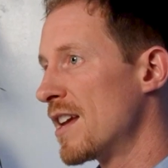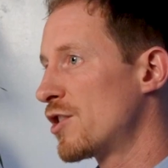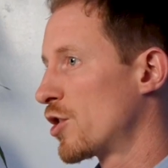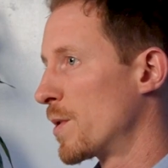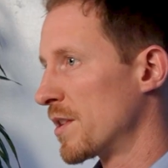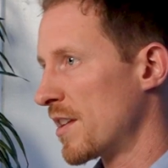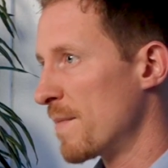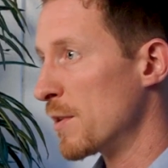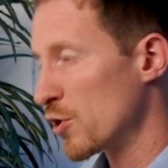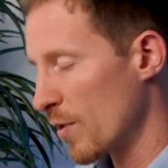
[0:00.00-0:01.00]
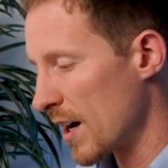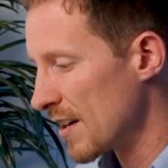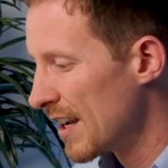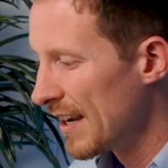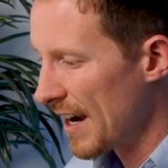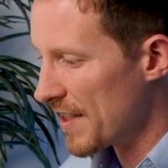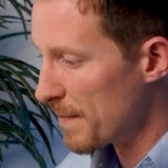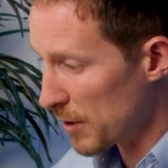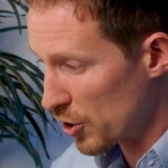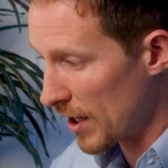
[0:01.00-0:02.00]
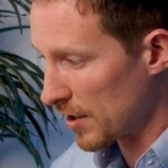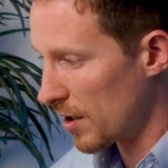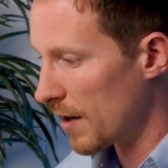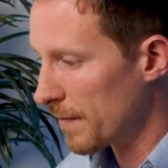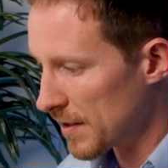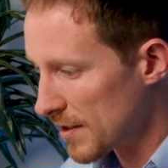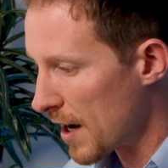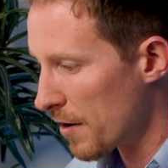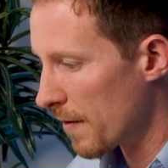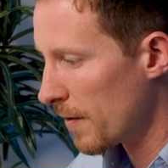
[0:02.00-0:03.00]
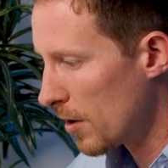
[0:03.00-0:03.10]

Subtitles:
in, showing that they've been trained and they've been checked off and signed off